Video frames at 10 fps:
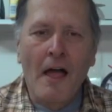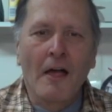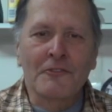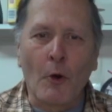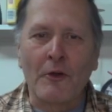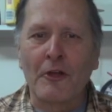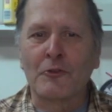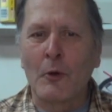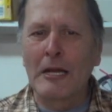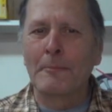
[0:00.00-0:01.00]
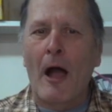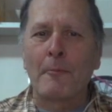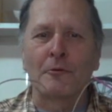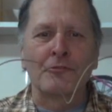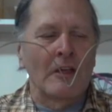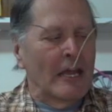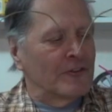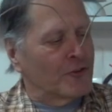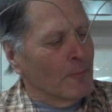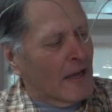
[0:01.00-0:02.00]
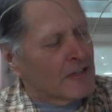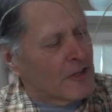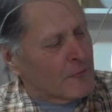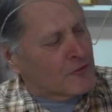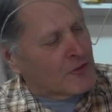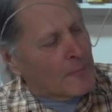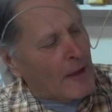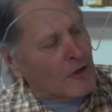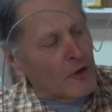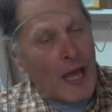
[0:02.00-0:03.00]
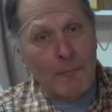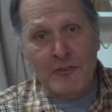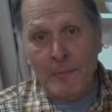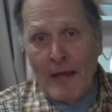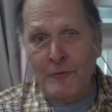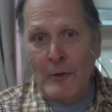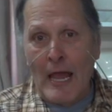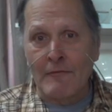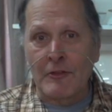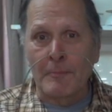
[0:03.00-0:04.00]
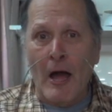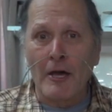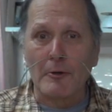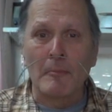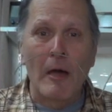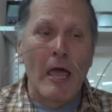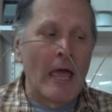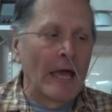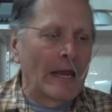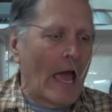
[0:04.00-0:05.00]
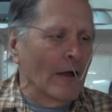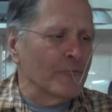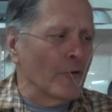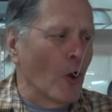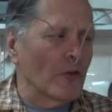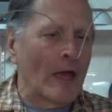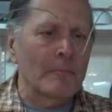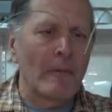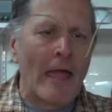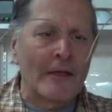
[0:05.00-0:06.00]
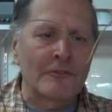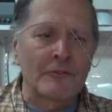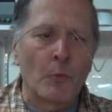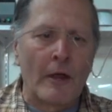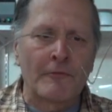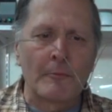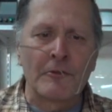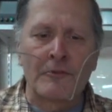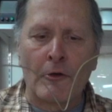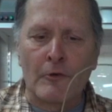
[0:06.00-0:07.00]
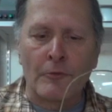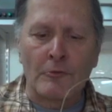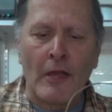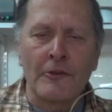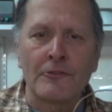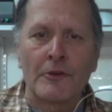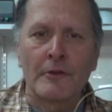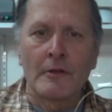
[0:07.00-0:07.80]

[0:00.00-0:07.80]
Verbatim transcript: So with our Tweety Boppers, it should make a difference depending on how much mass we have at the bottom and how far that mass is away from the center of rotation.